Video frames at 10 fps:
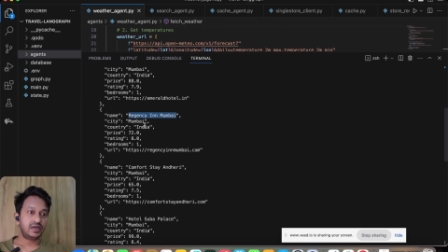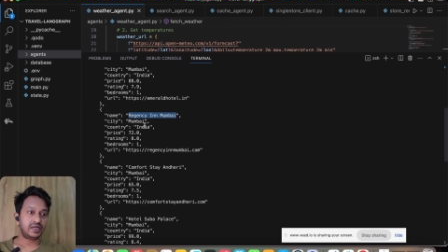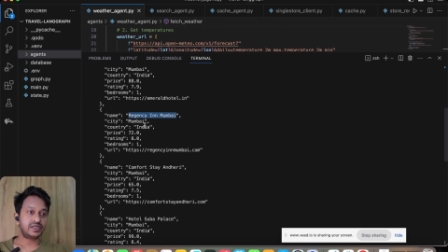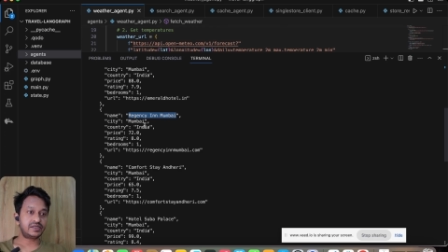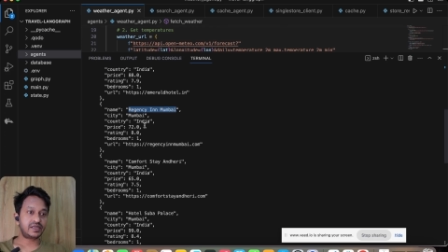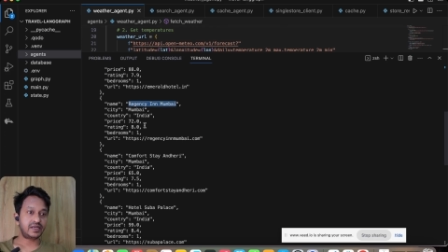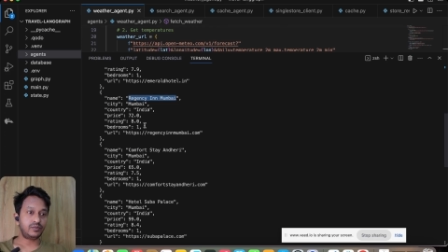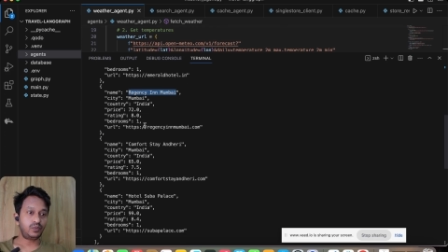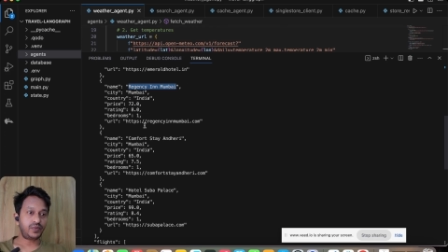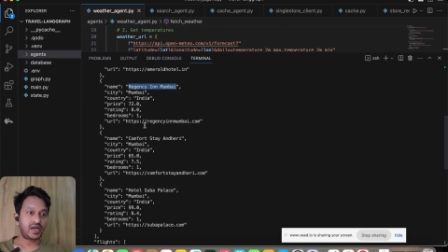Regency in
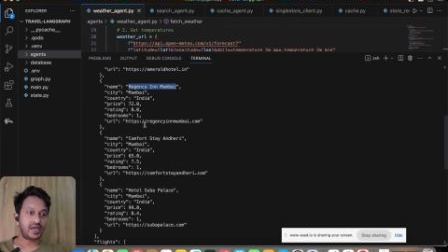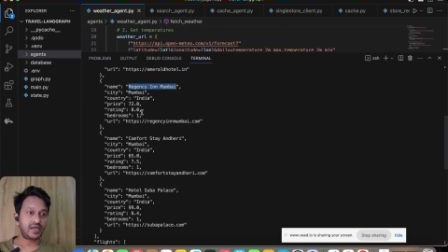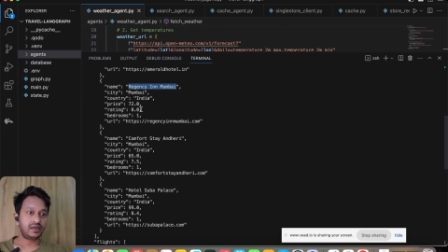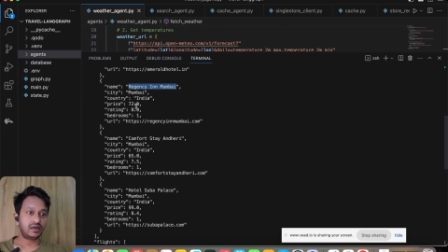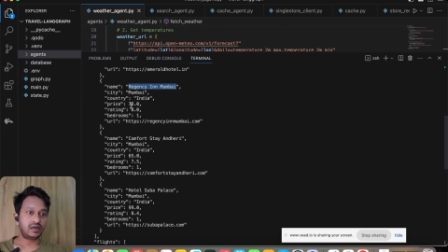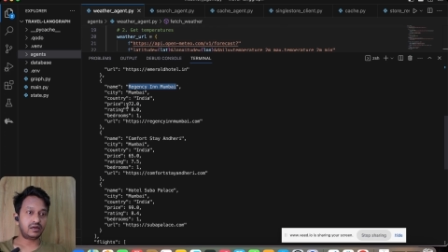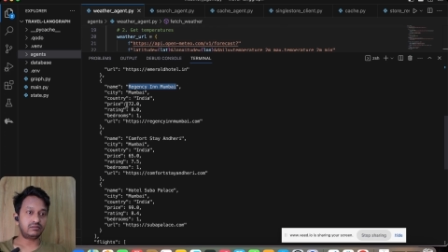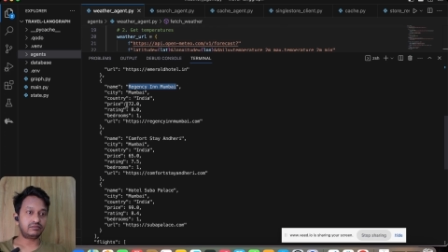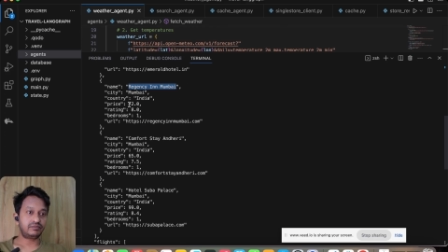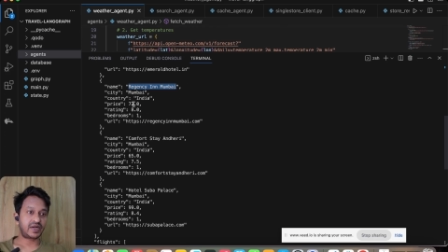Mumbai,
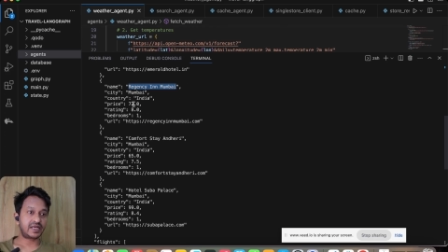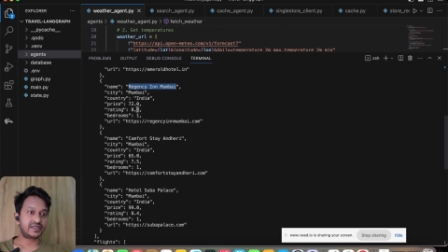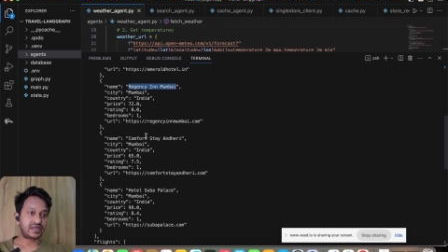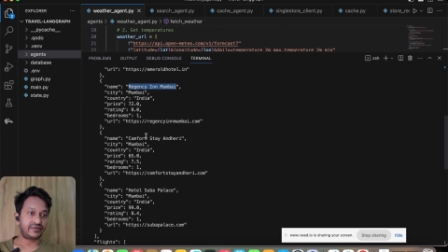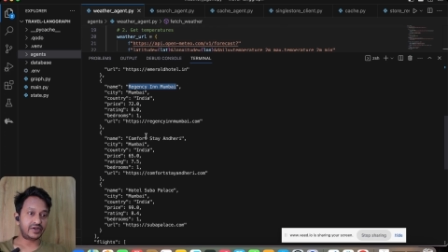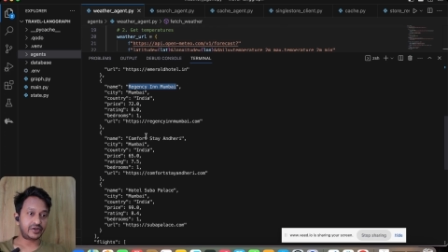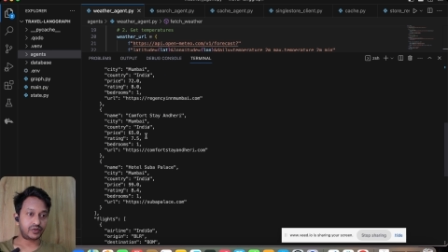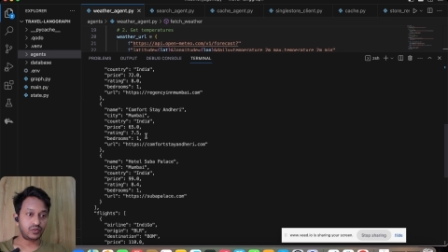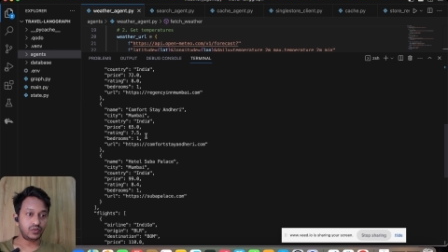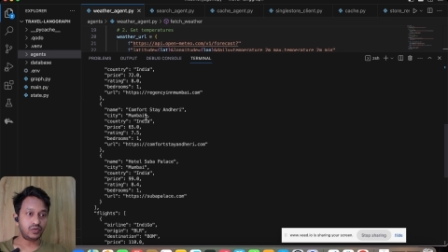um, price is
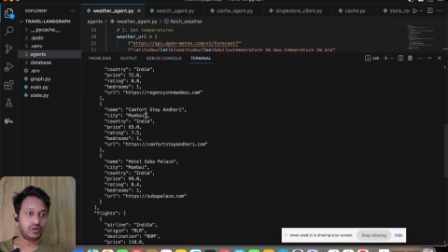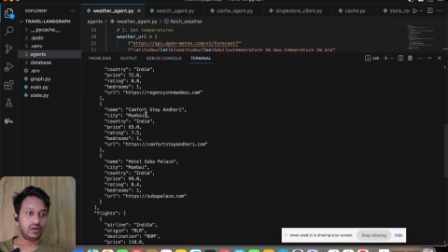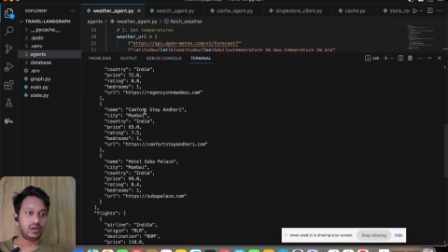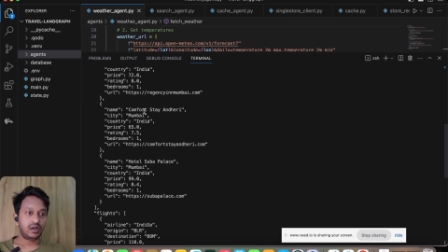72,